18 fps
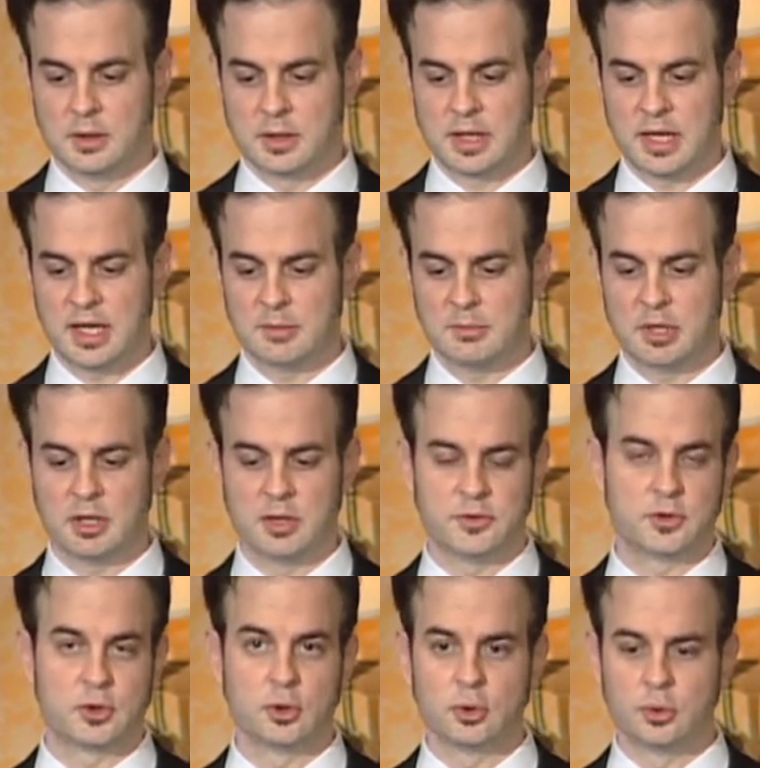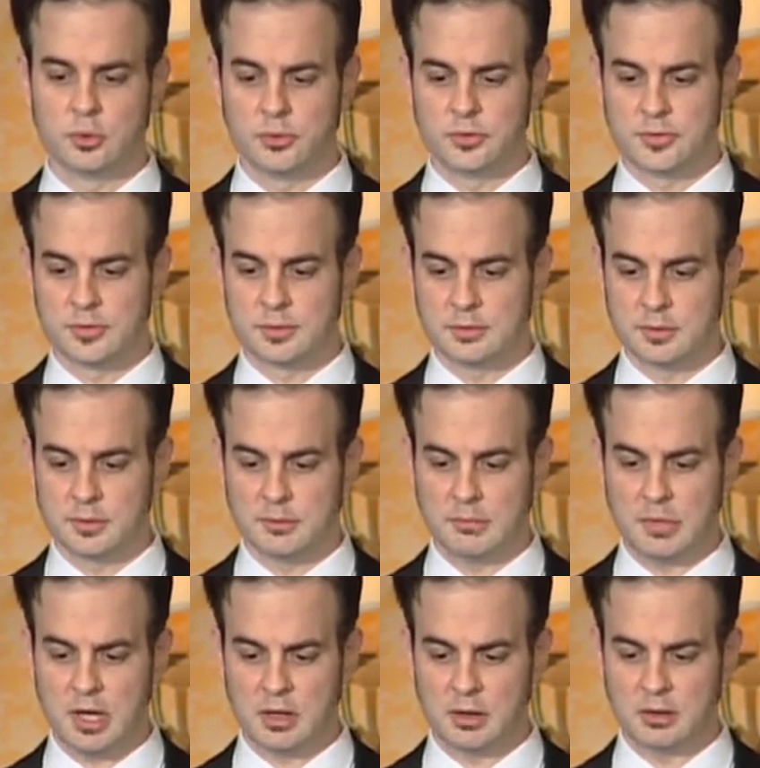KML is Google's
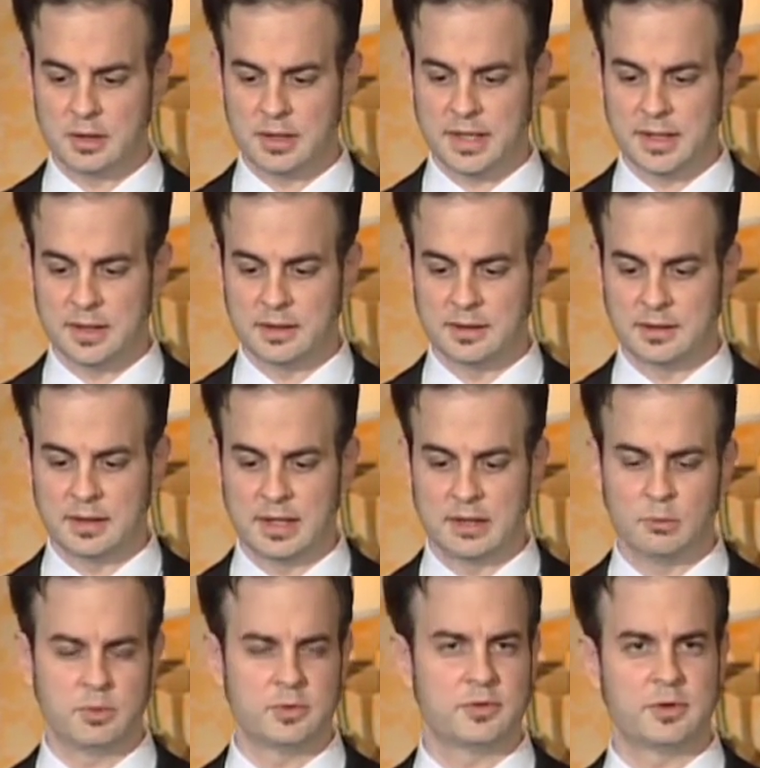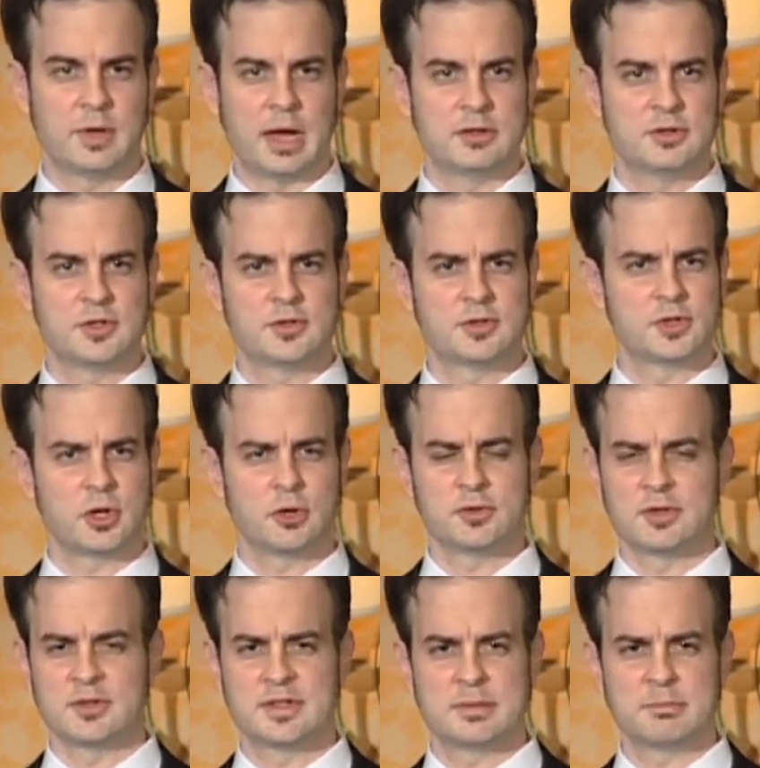model, and I just
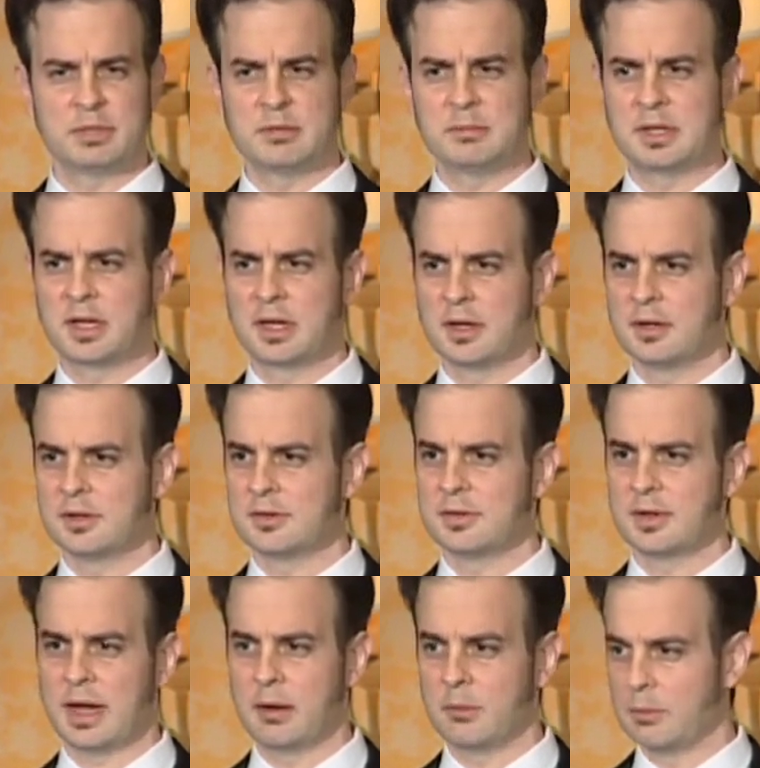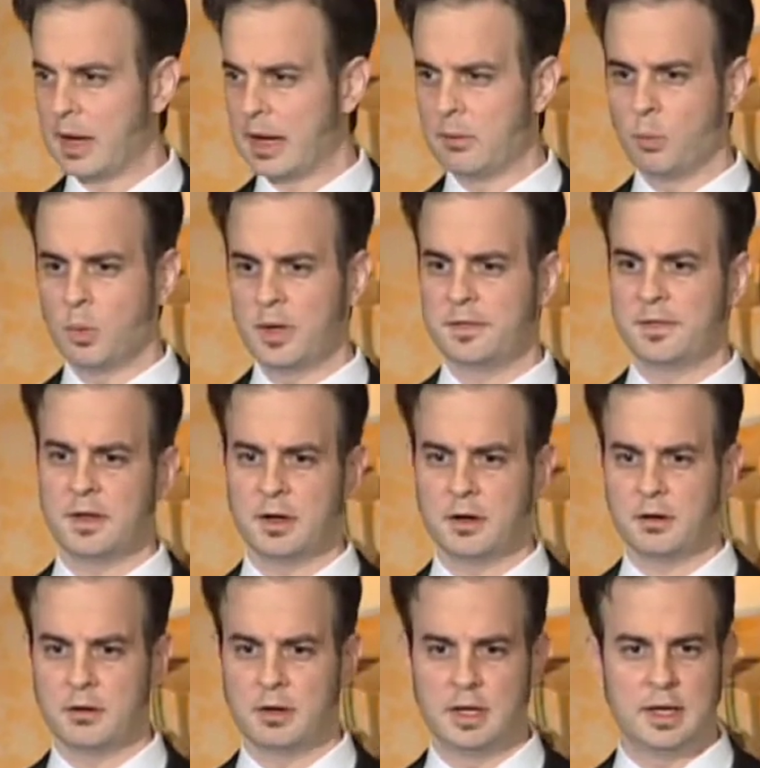chose it simply because I went
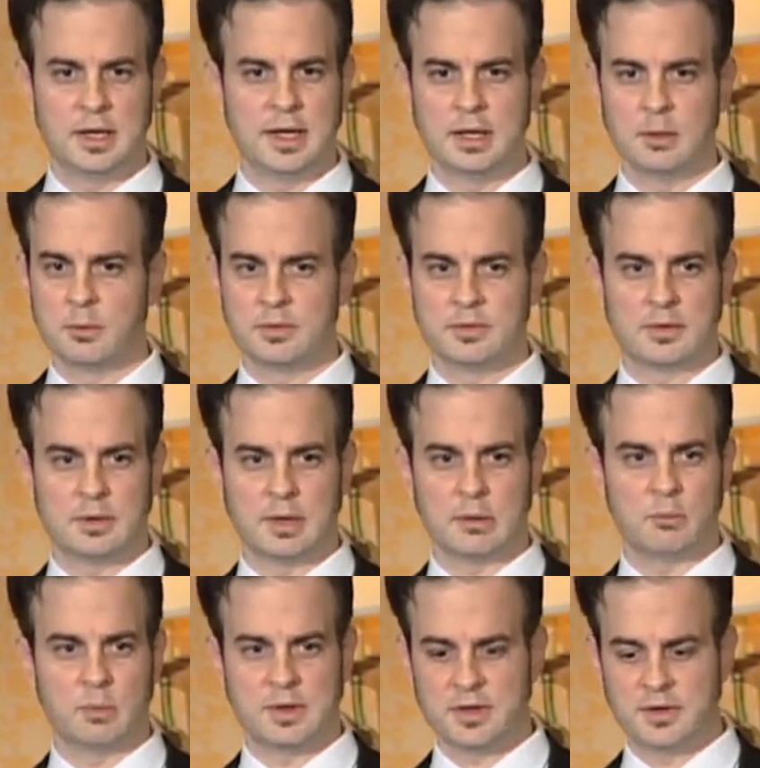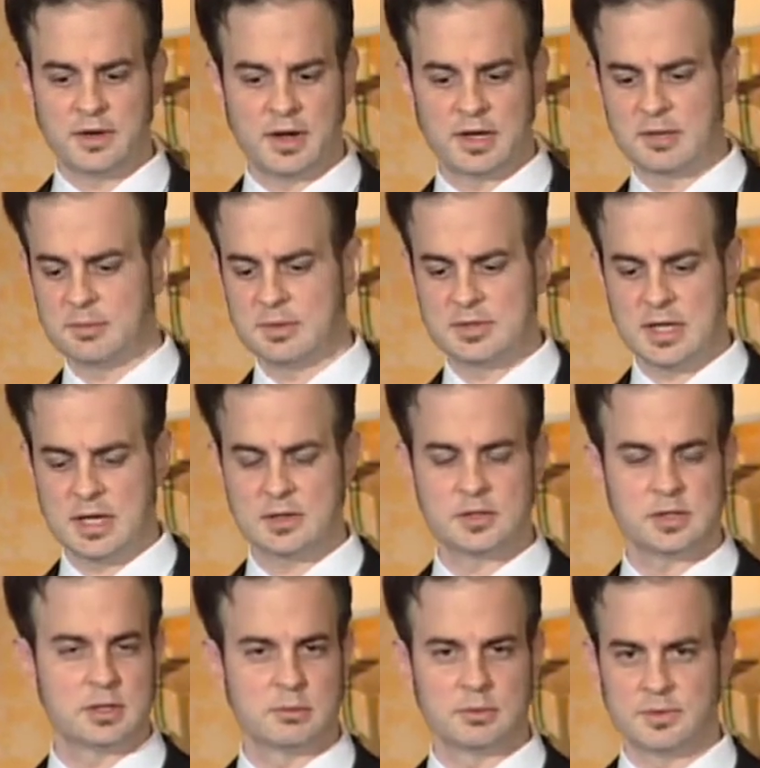there, I read the
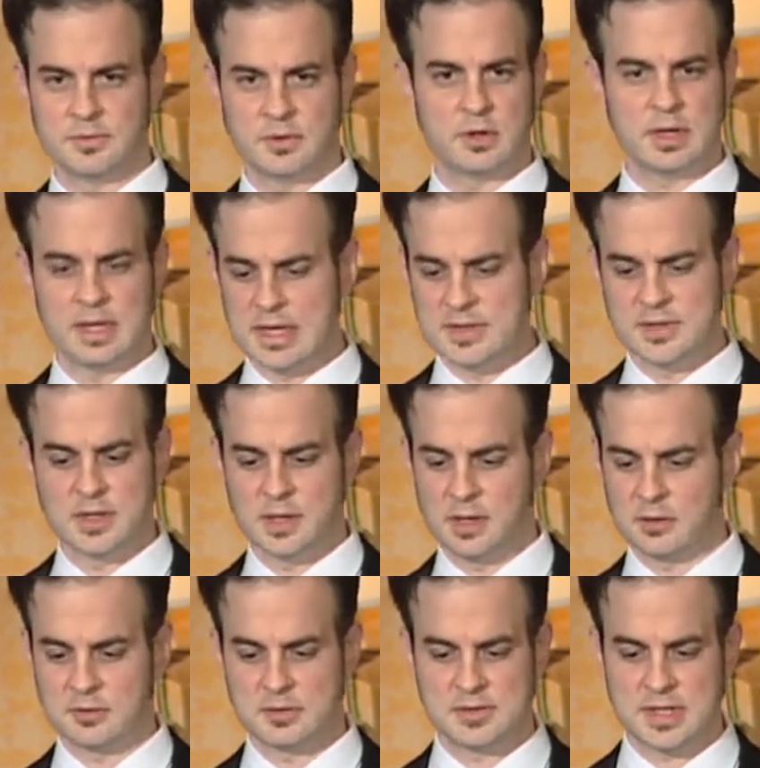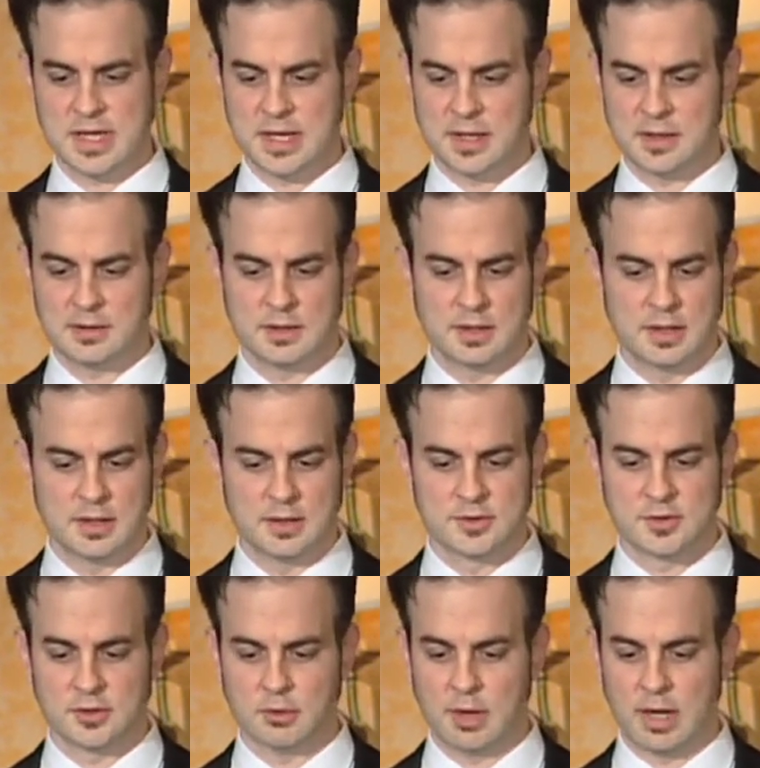documentation, it was very easy to understand,
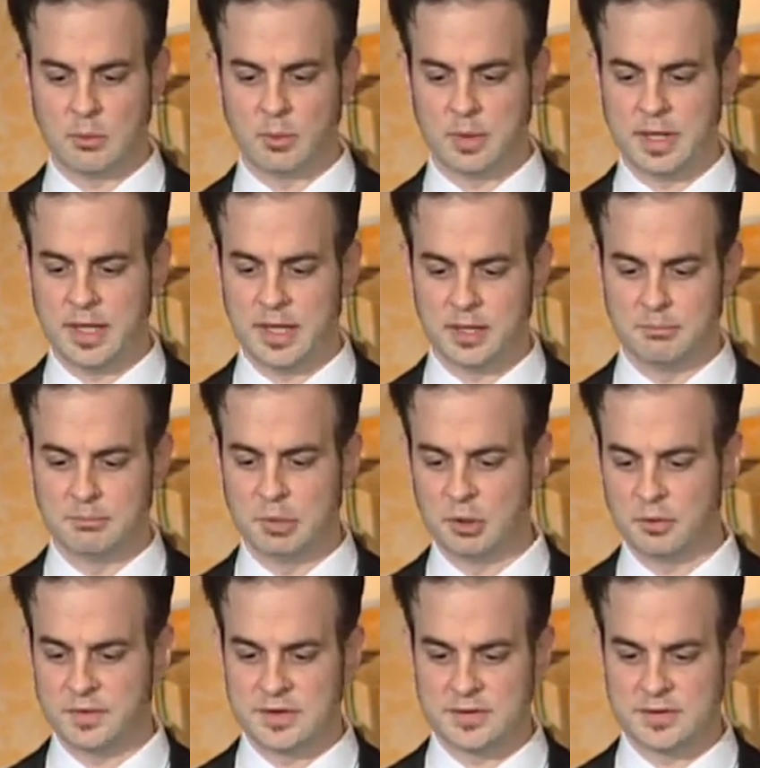so I went ahead and built